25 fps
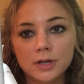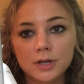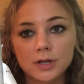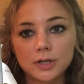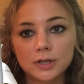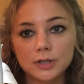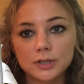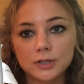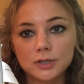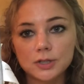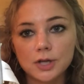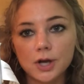
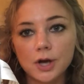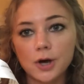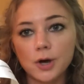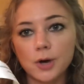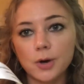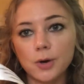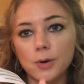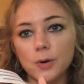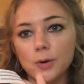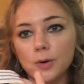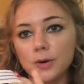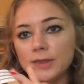
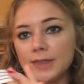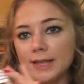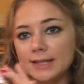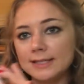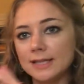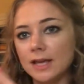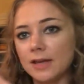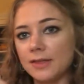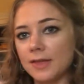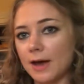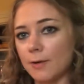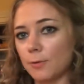So that's
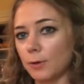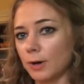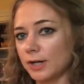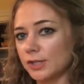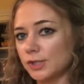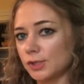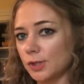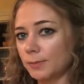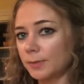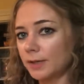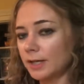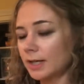how that works.
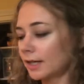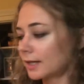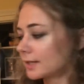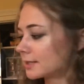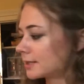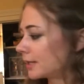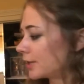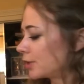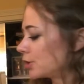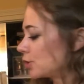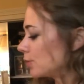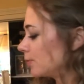So I'm going to
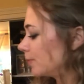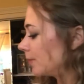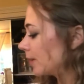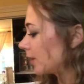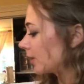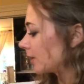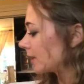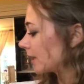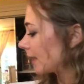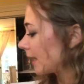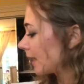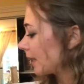continue
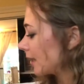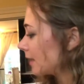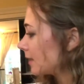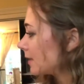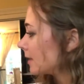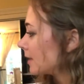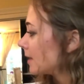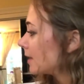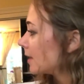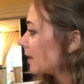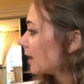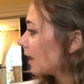building it.
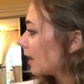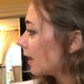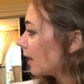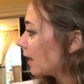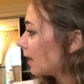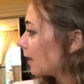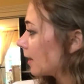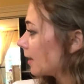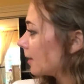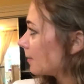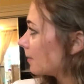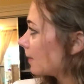
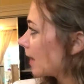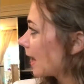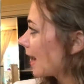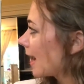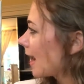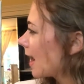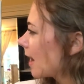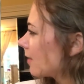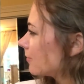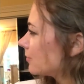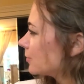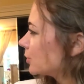I
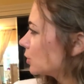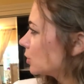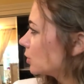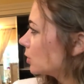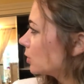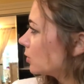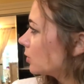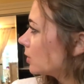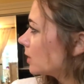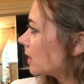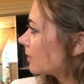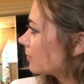have
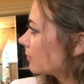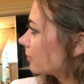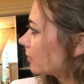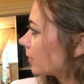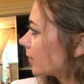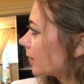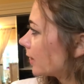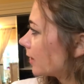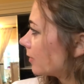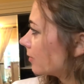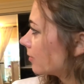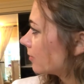two
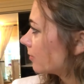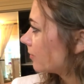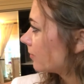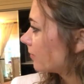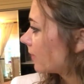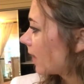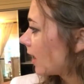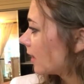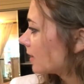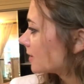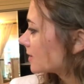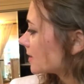different
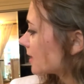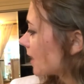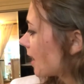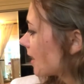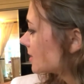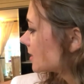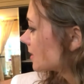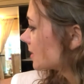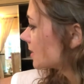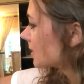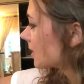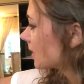font
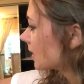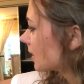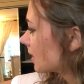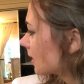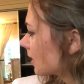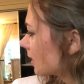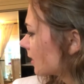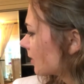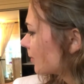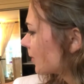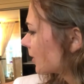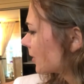sizes
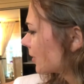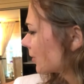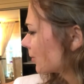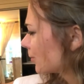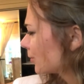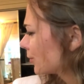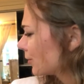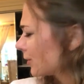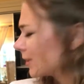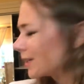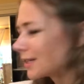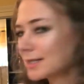here, but they're
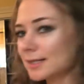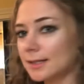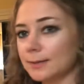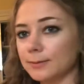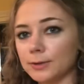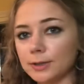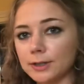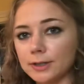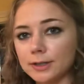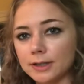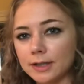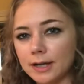pretty
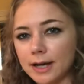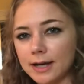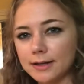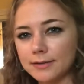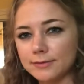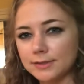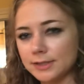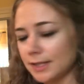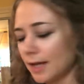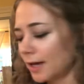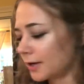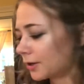similar, kind of
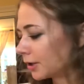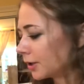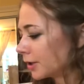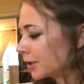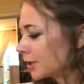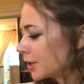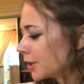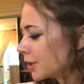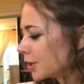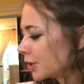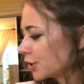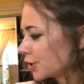subtle.
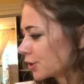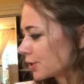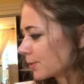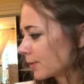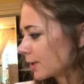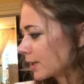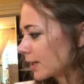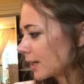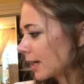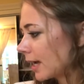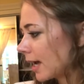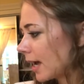So I'm
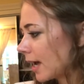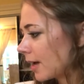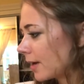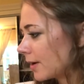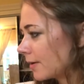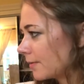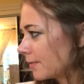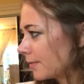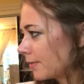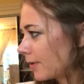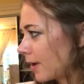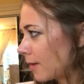going to
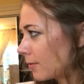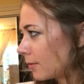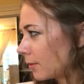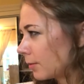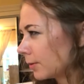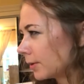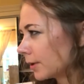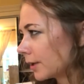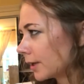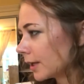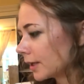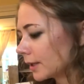get
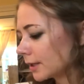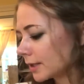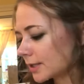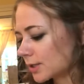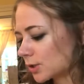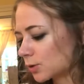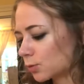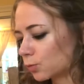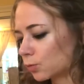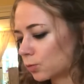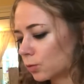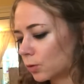probably at
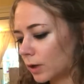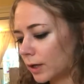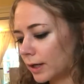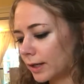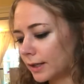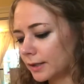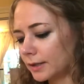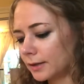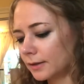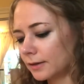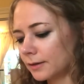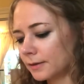least
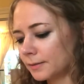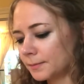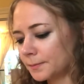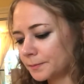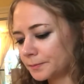one